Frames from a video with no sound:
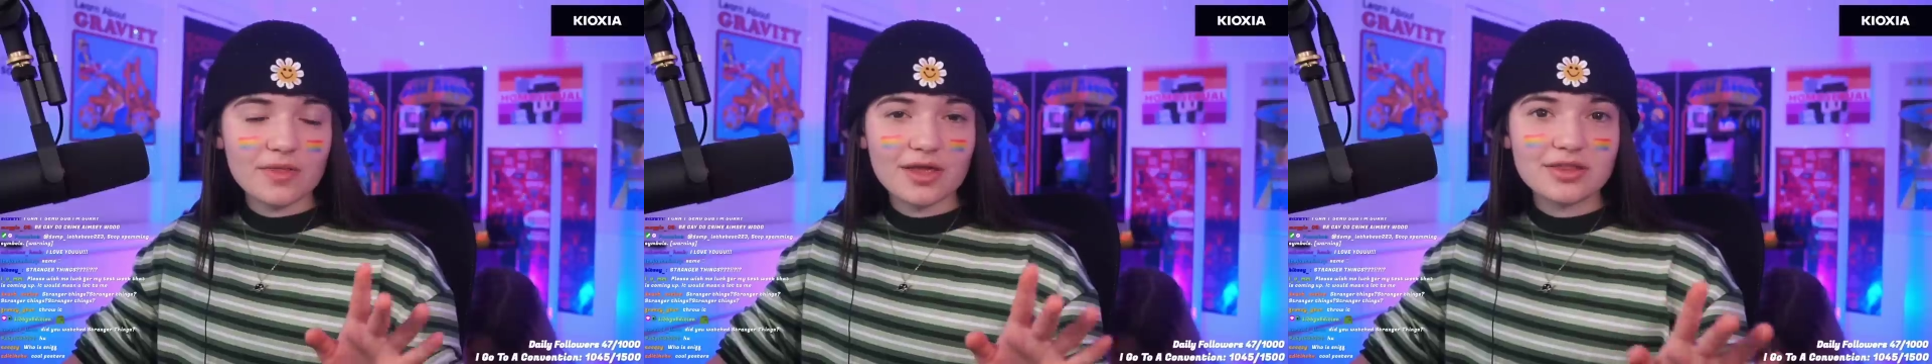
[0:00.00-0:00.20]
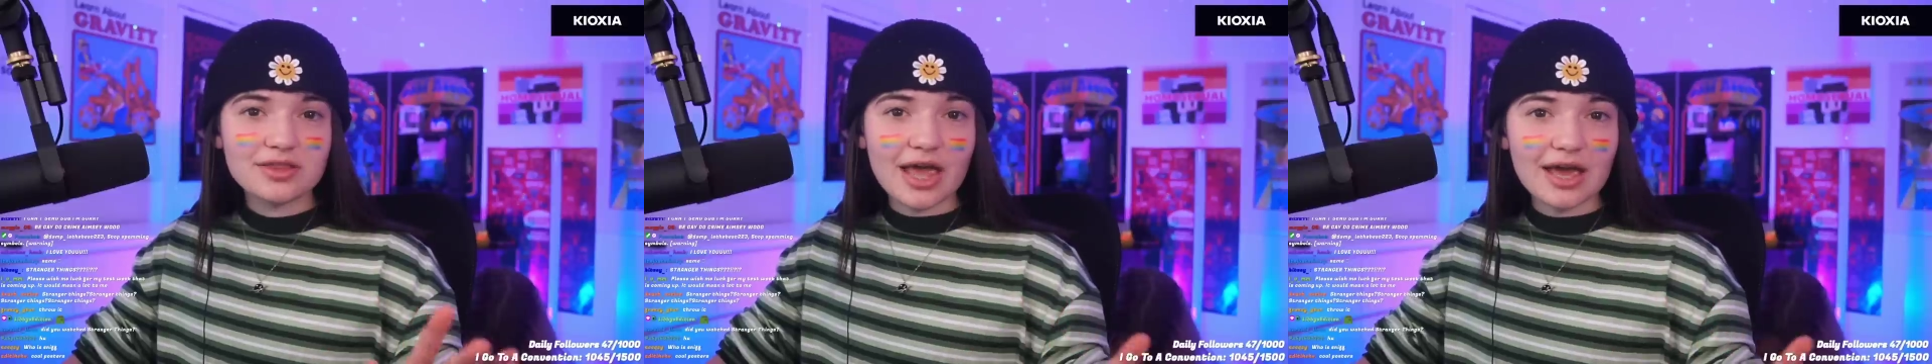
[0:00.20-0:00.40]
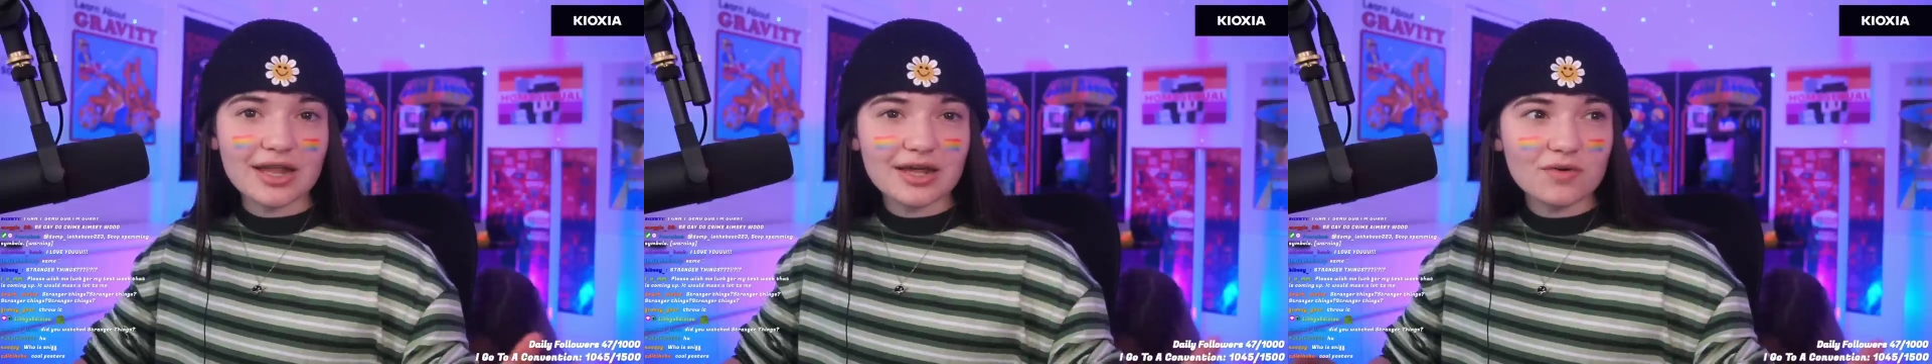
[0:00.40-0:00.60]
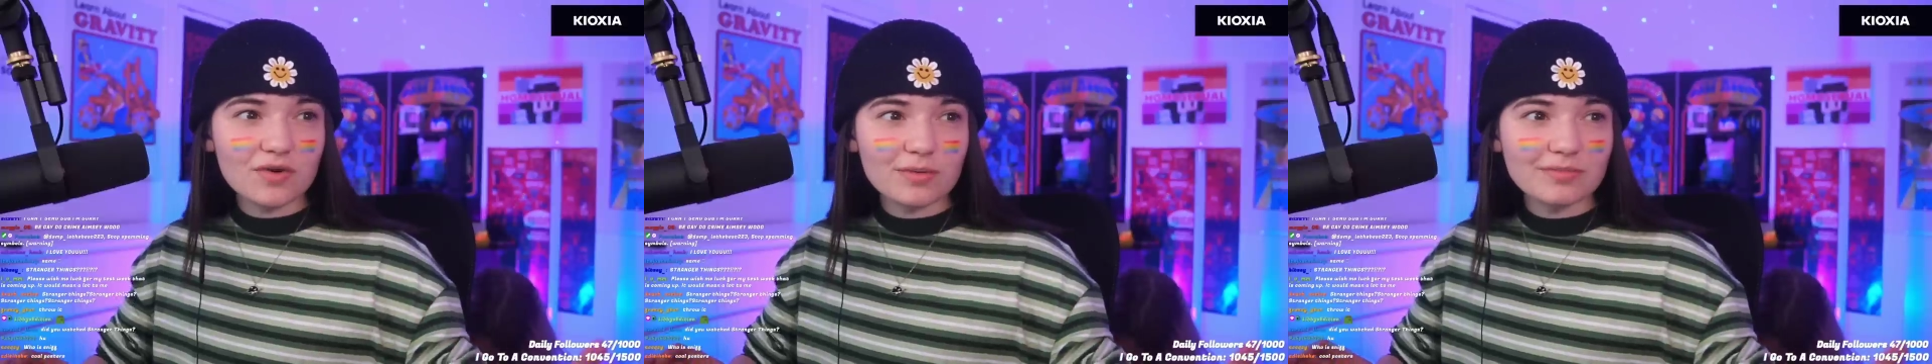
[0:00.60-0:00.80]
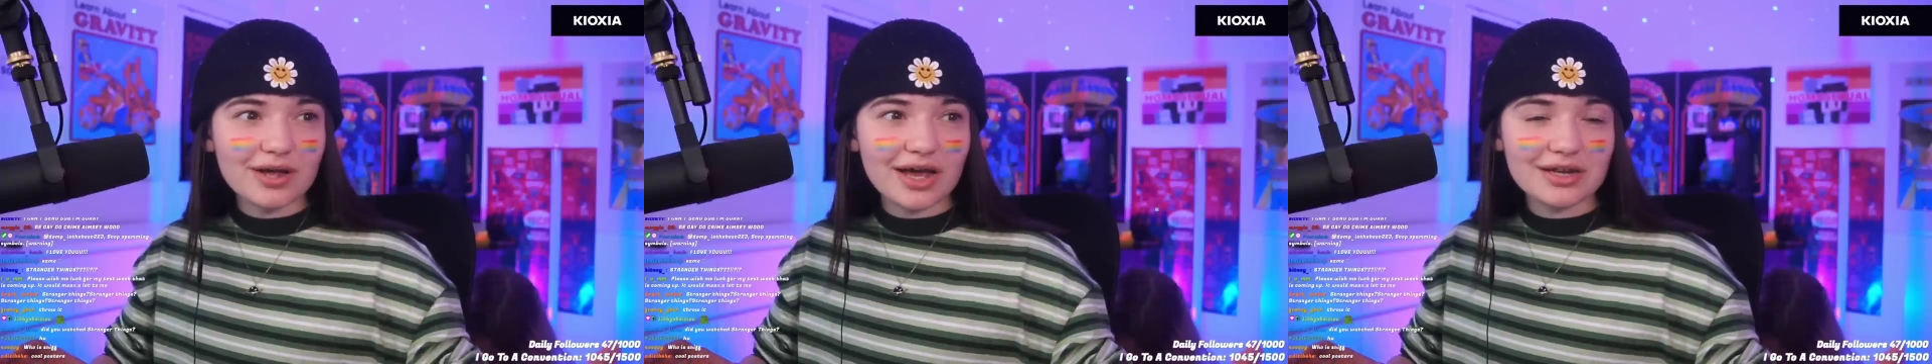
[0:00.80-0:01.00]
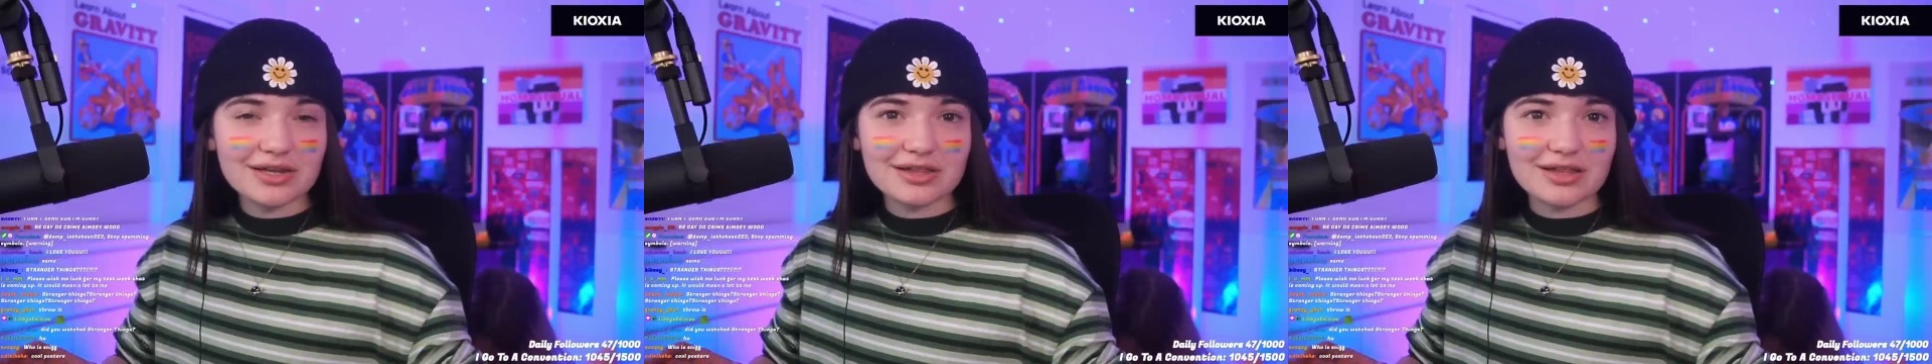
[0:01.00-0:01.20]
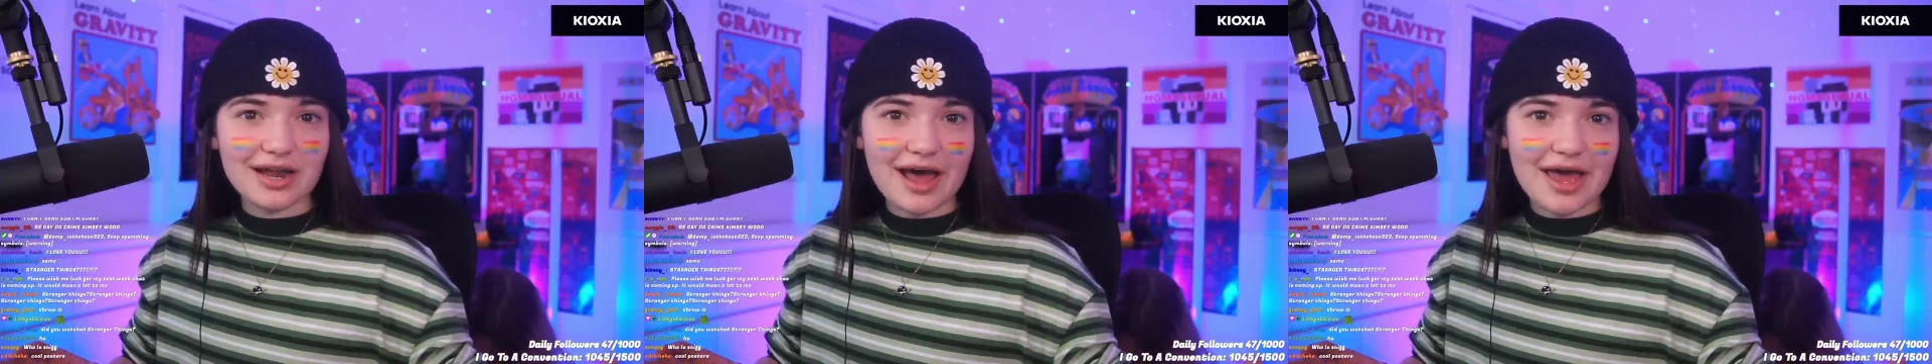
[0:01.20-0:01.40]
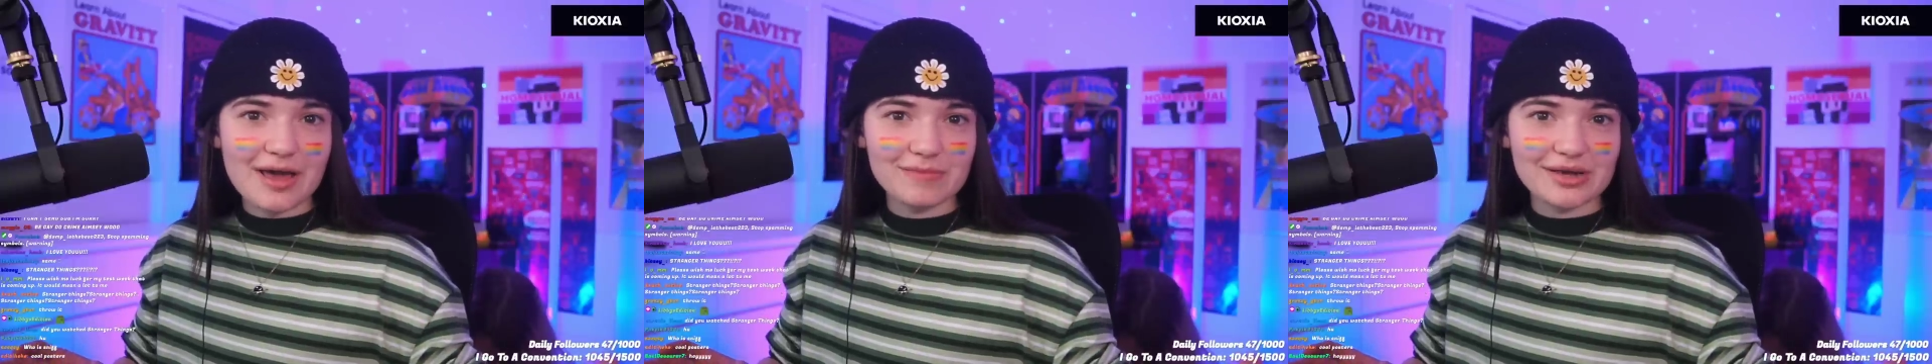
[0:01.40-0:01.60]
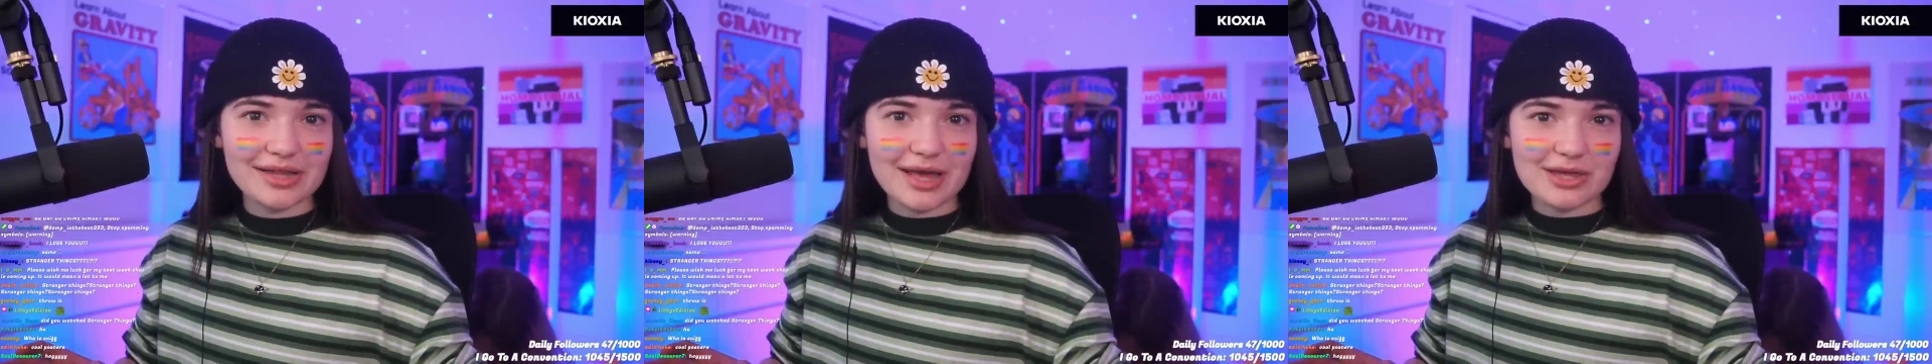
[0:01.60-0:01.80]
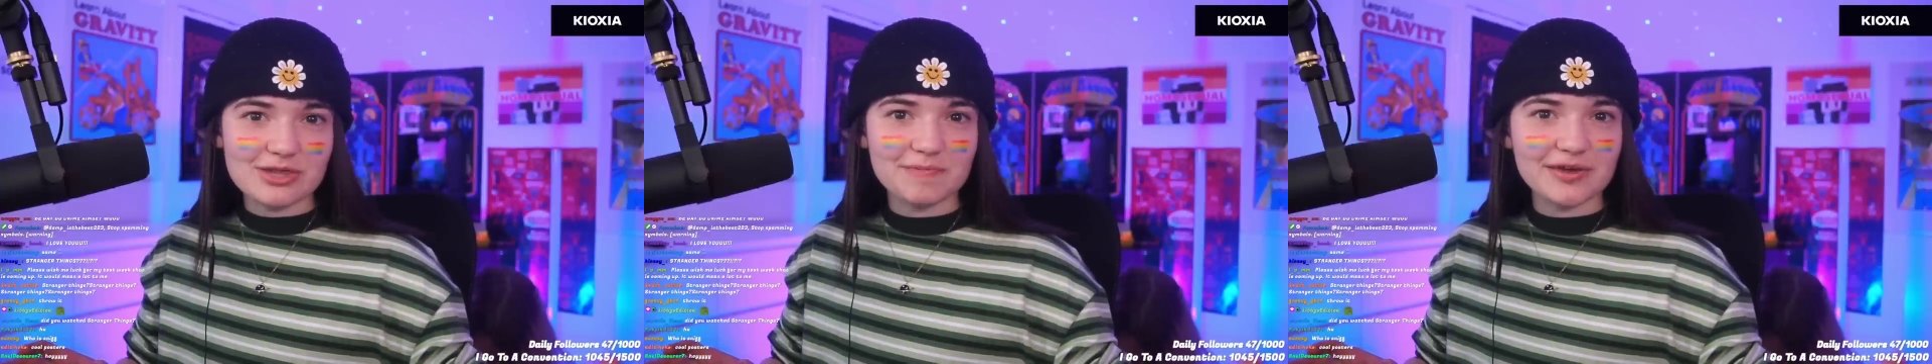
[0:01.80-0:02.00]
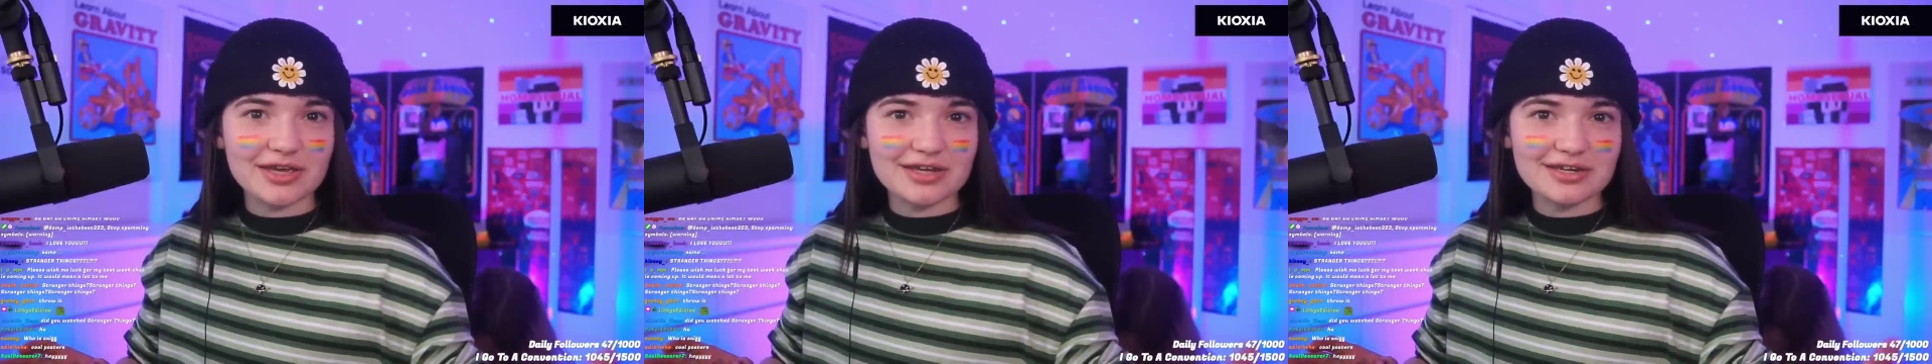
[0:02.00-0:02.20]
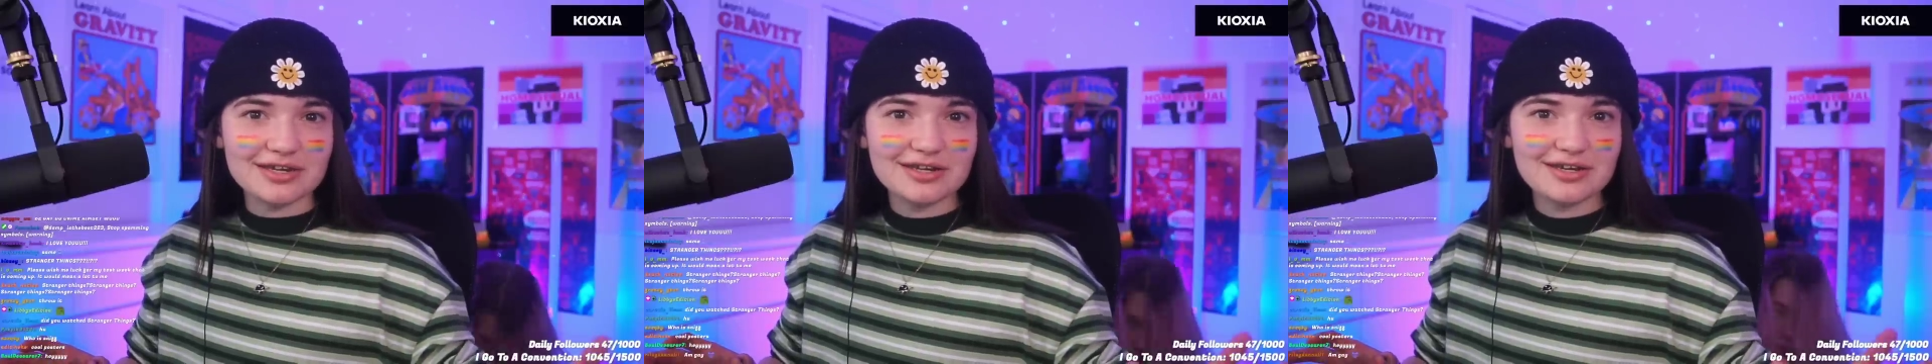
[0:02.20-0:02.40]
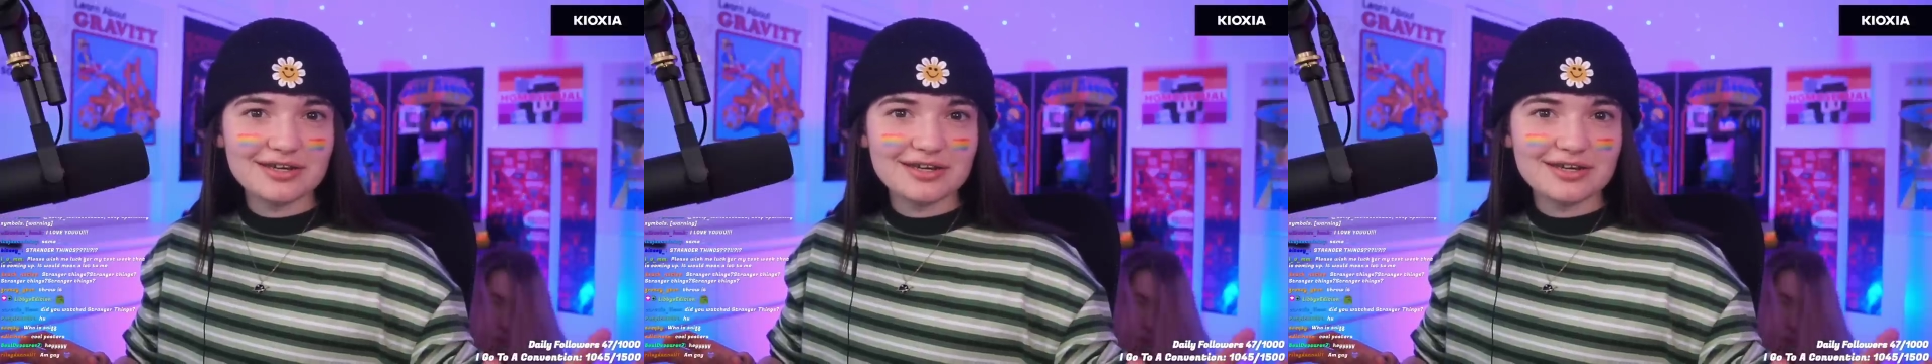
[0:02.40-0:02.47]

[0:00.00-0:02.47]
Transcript: Daily reminder that I am a lesbian.